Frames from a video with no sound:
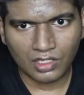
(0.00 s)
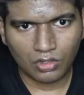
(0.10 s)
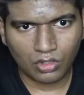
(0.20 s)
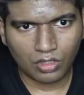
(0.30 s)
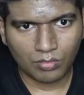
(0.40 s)

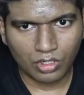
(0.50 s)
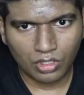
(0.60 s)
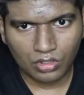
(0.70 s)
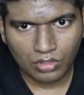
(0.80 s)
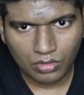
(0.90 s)

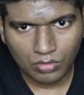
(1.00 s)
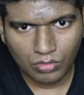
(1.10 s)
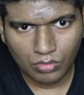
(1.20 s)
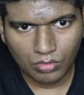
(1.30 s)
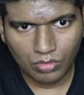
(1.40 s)

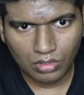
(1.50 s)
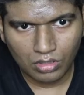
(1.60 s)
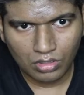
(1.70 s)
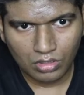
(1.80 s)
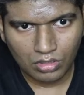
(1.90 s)

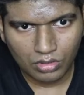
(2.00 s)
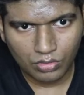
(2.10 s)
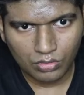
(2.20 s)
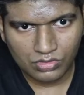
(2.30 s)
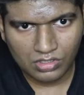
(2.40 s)
com.google
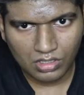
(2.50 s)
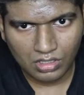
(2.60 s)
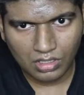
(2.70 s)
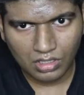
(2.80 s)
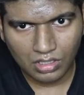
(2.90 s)
user
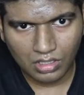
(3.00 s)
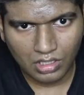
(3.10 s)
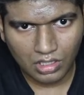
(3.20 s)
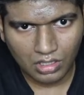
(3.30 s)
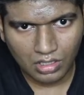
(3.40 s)

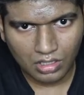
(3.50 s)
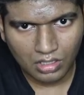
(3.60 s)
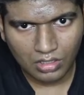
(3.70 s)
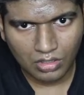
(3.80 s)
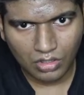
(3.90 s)
content
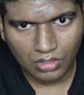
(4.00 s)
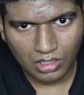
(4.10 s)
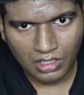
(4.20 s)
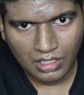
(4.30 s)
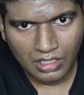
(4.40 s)
dot
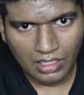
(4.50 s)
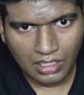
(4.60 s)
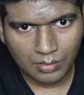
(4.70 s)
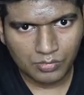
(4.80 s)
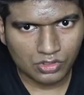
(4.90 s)

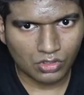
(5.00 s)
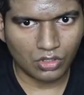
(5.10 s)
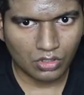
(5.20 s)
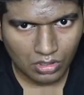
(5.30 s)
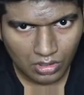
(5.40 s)
apps
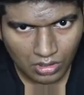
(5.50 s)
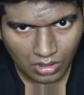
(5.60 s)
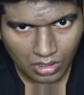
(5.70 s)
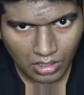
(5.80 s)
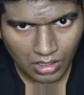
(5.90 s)
dot,
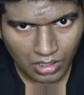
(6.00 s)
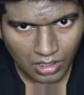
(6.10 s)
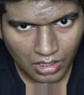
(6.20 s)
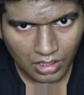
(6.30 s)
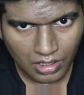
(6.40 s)

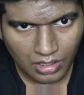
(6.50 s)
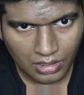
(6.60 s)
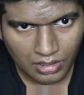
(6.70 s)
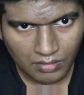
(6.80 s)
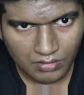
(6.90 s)
and
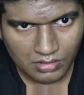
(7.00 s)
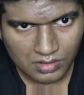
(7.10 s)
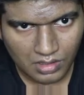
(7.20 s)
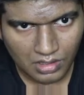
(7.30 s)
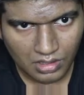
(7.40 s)
I'll give
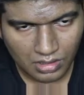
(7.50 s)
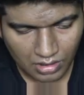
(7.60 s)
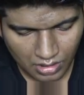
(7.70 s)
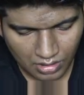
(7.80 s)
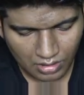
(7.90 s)
this entire
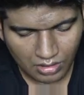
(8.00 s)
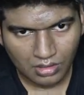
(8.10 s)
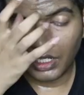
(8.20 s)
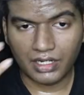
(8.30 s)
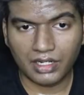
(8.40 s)
thing,
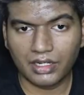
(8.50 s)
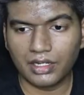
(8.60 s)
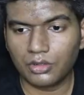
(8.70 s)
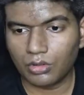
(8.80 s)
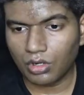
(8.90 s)
and I
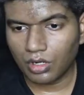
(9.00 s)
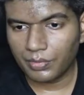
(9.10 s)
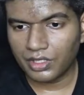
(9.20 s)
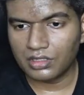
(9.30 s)
need to copy